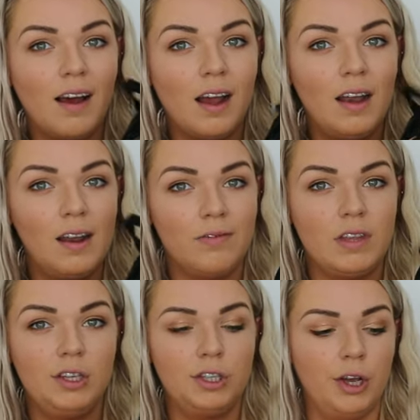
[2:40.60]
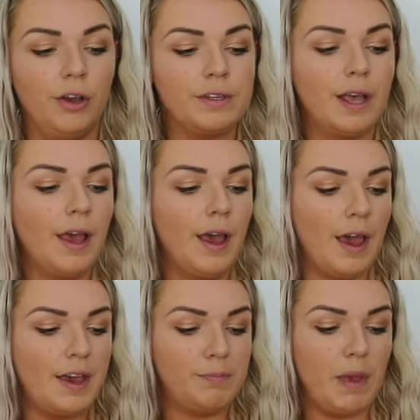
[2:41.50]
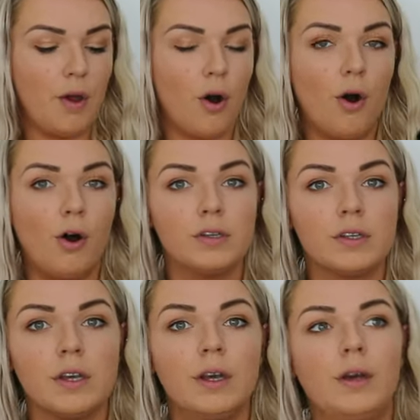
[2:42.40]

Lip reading: I love these shoes is because